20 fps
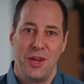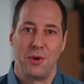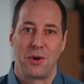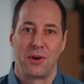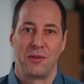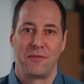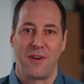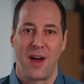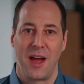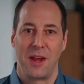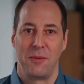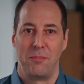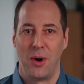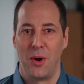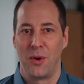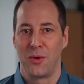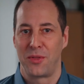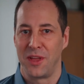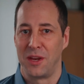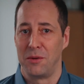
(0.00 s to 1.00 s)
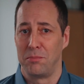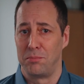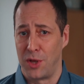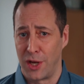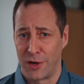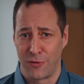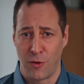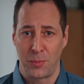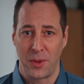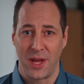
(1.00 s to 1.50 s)
You can find both in
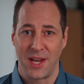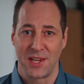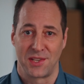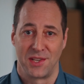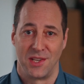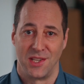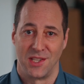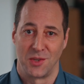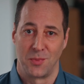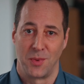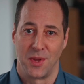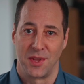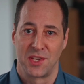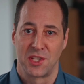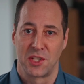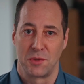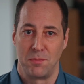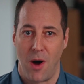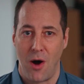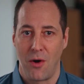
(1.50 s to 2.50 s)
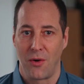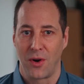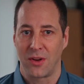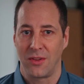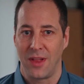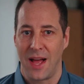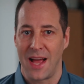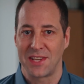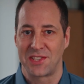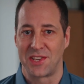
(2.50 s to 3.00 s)
beautiful places with smaller
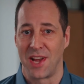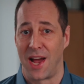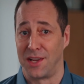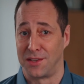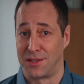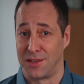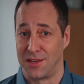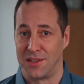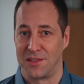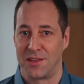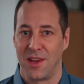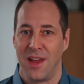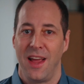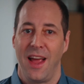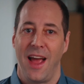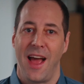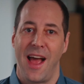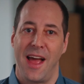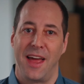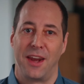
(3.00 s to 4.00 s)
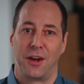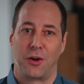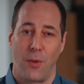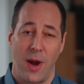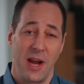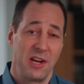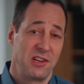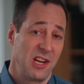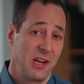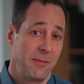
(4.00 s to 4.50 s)
class sizes and
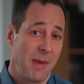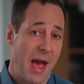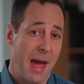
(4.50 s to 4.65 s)
great team